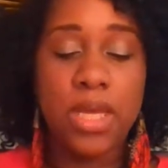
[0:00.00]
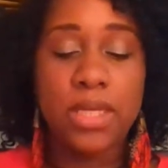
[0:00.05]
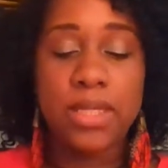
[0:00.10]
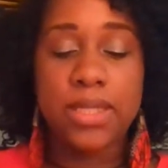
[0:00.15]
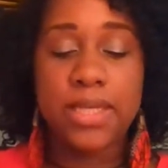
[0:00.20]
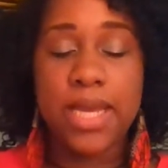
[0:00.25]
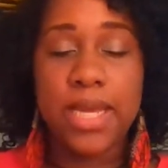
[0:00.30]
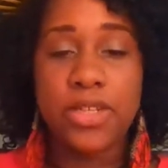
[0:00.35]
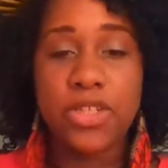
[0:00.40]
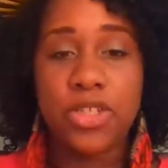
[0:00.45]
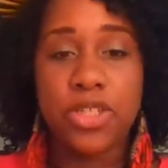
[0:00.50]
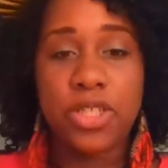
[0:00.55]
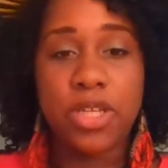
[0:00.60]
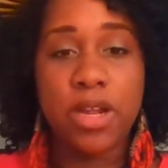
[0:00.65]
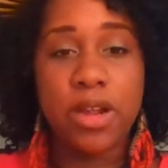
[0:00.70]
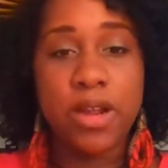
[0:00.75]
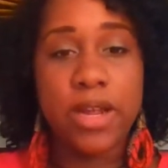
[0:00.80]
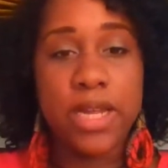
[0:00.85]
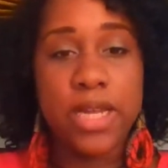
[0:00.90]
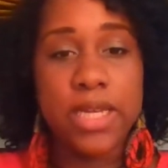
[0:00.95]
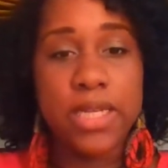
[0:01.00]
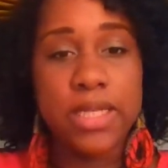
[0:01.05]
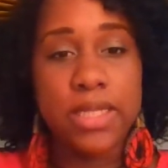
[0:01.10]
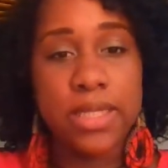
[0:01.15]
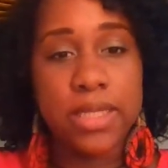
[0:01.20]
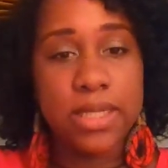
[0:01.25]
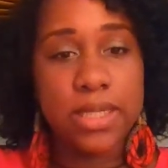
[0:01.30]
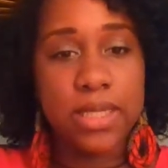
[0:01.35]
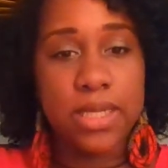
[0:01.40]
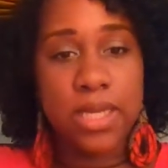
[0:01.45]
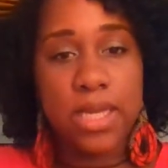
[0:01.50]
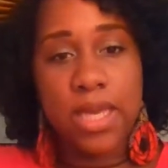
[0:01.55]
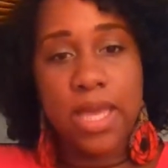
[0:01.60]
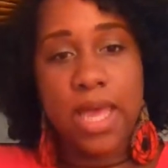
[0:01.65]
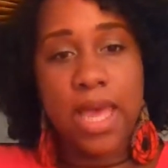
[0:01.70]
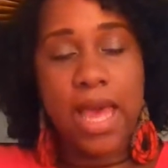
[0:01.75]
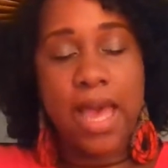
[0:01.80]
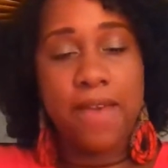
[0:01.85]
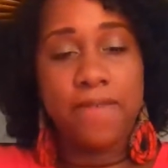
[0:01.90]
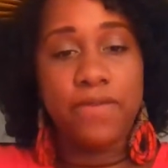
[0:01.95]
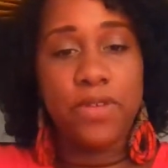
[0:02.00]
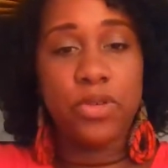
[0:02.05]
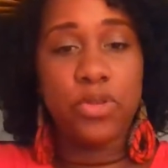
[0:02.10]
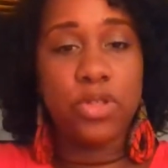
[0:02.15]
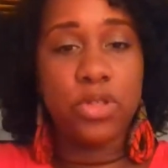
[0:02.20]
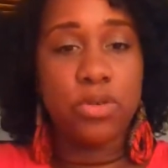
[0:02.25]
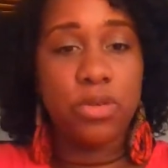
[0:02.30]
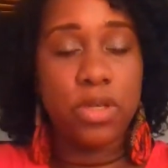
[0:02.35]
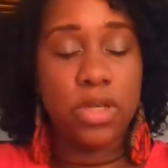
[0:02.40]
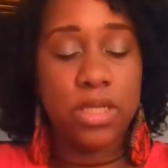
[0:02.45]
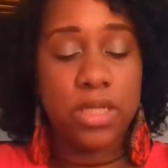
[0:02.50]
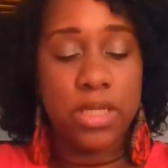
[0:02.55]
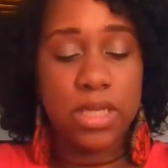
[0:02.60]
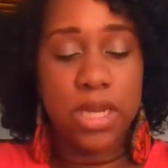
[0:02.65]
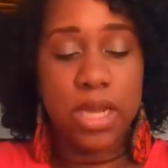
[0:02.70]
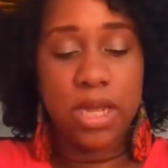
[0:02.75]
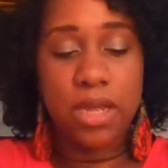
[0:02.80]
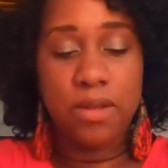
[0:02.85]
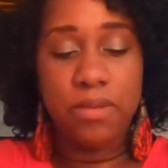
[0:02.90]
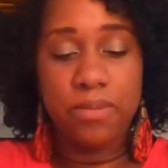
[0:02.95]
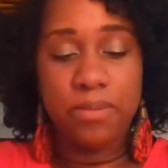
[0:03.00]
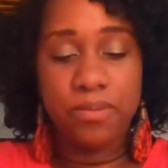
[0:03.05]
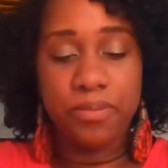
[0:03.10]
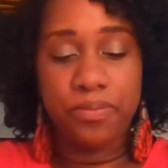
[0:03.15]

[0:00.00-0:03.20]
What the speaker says: Sagittarius, I feel so good today.